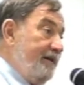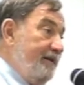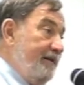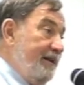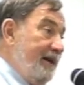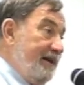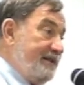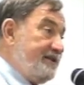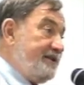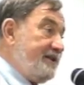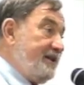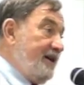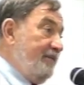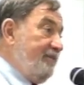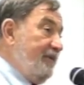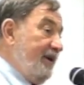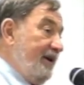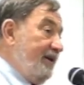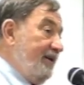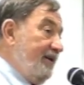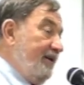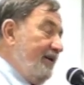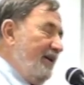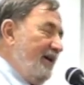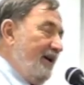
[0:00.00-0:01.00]
that's
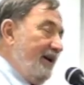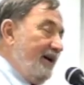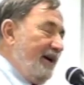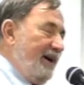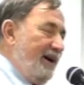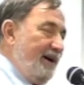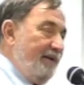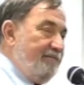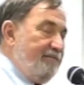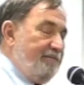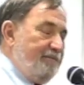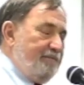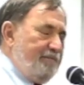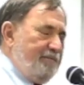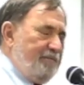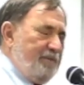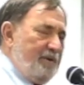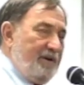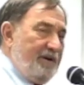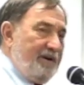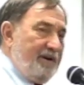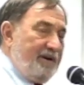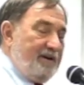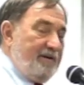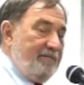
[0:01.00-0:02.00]
coming along. I
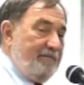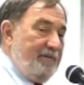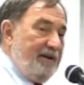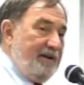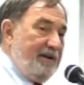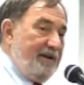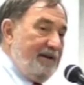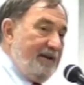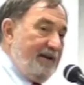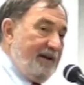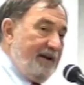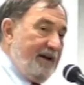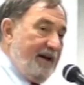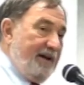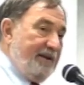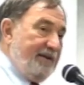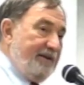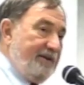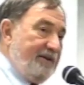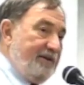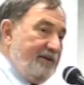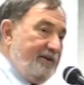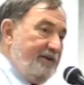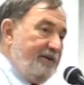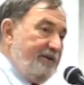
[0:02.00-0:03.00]
put a committee
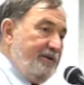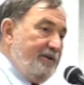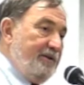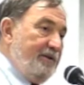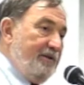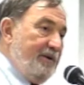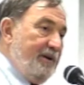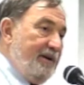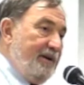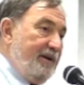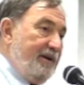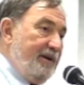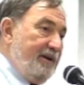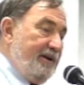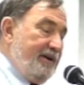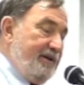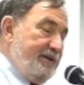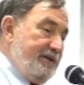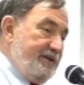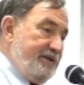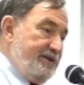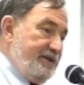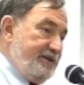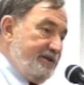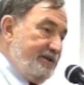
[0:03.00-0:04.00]
together to
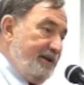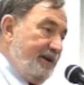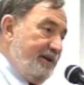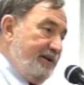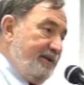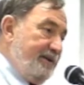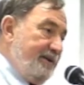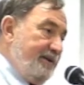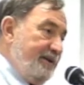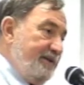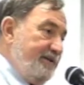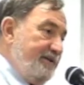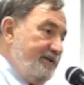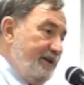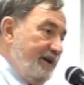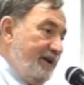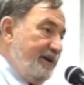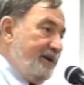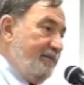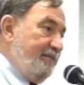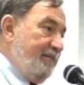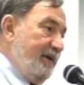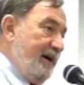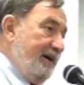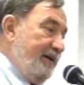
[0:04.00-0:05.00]
start to
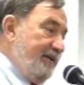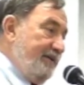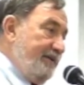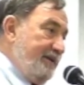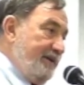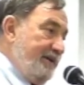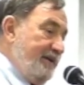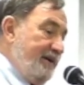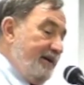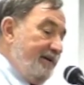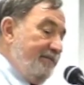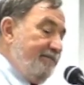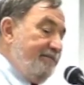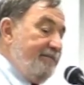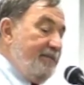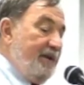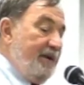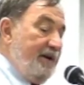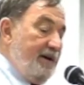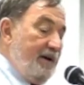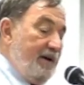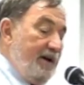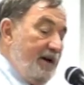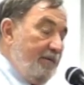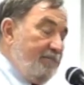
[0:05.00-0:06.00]
think about
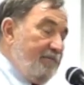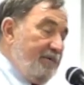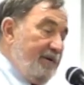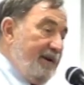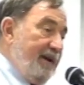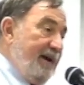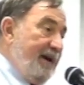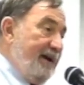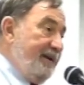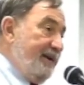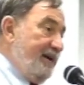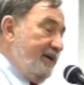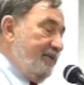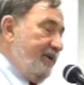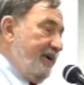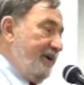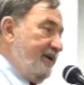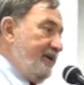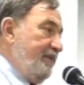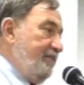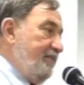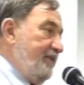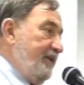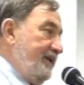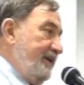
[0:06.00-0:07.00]
a plan that we
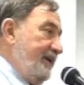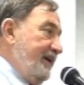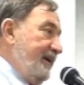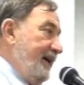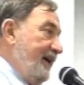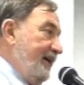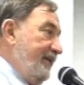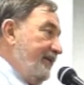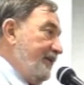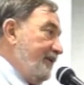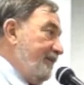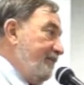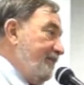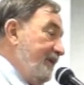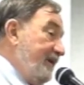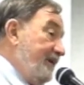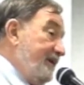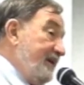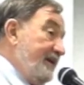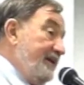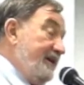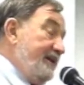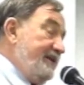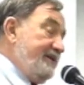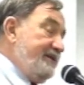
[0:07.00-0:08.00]
could put together,
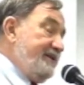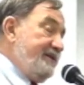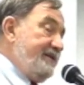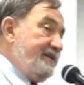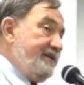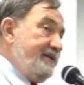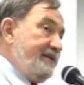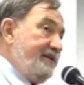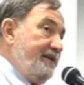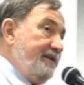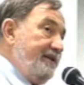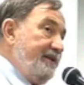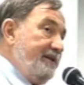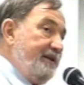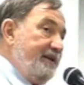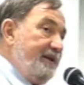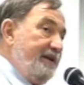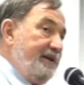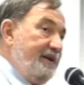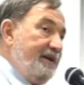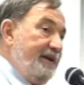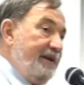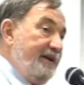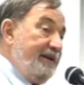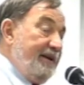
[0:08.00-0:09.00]
because
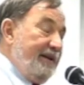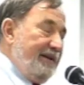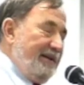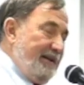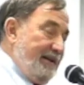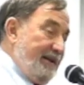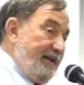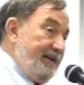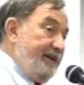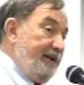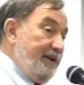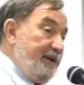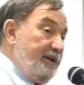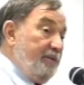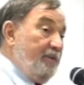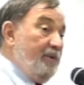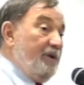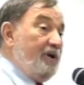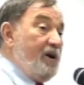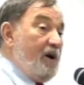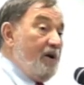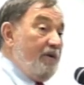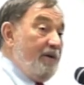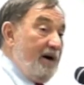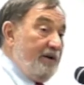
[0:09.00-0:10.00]
it
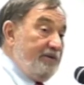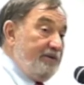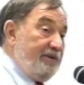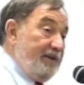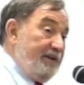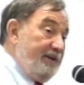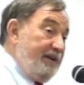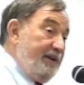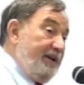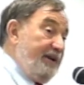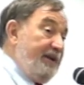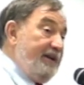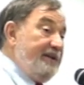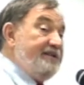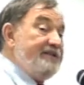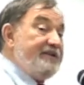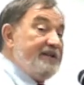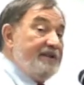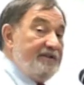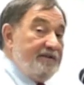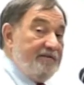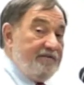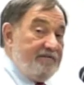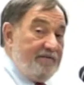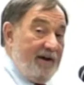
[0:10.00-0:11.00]
will go out to deans
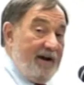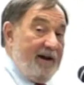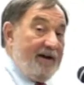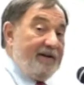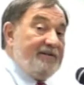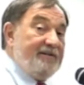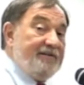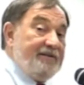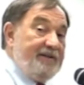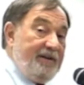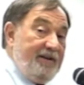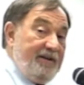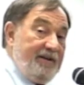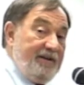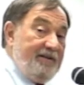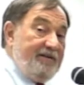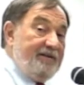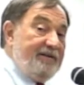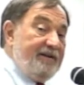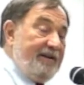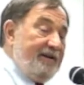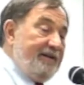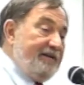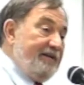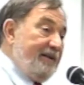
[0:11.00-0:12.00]
and to faculty
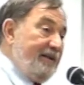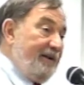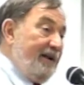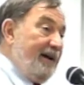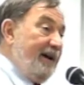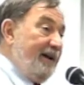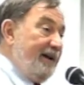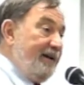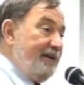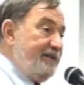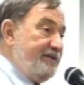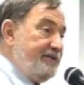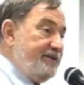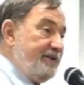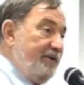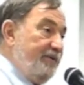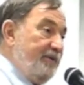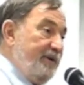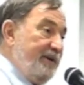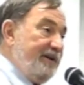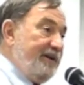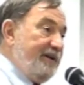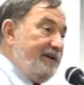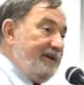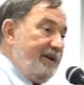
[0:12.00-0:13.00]
and the like, so
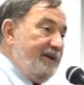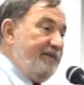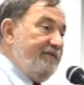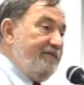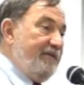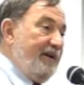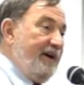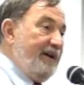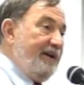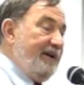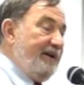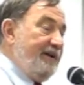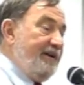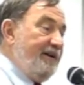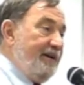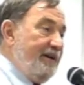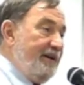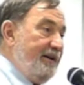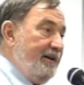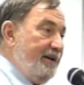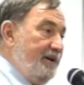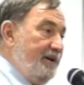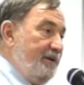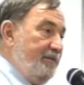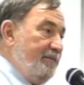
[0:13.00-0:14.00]
it'll get vetted.
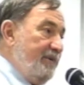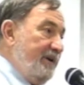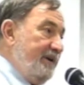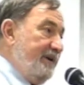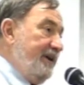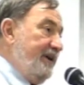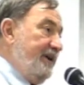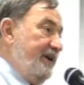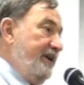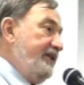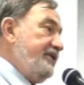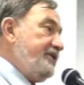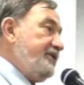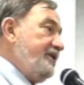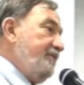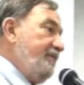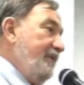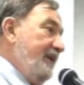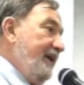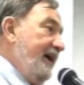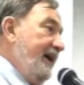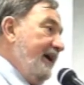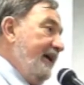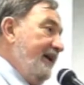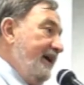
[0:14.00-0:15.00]
But an initial
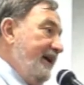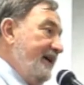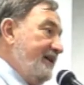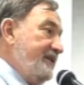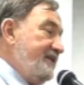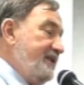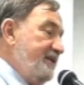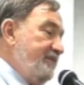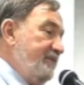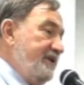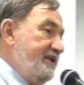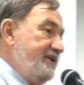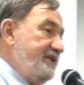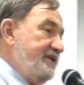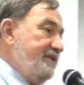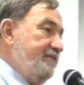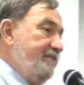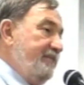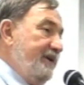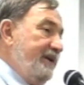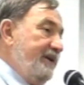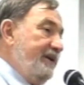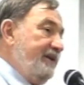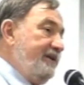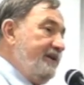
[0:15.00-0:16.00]
plan has to be
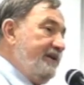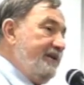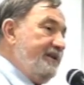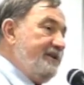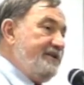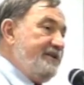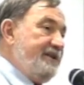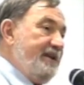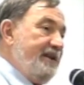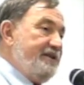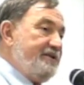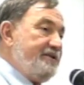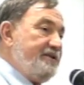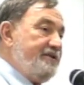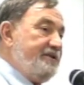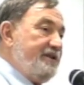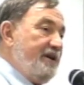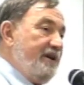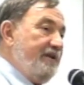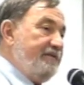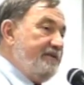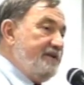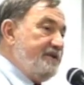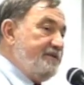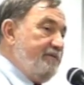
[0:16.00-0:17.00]
submitted to the Chancellor's
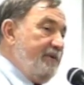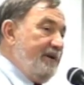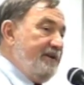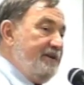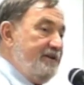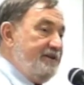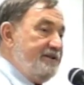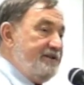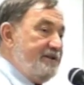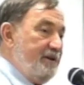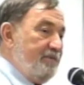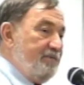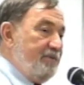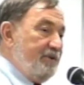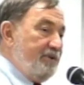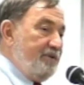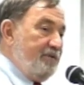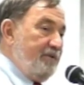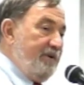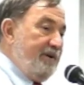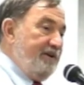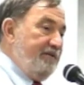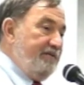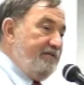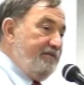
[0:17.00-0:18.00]
office by December
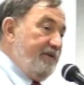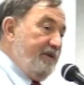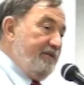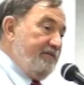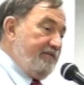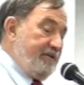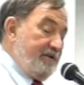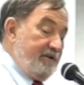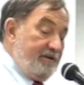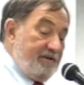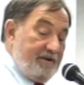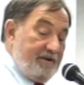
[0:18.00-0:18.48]
25th.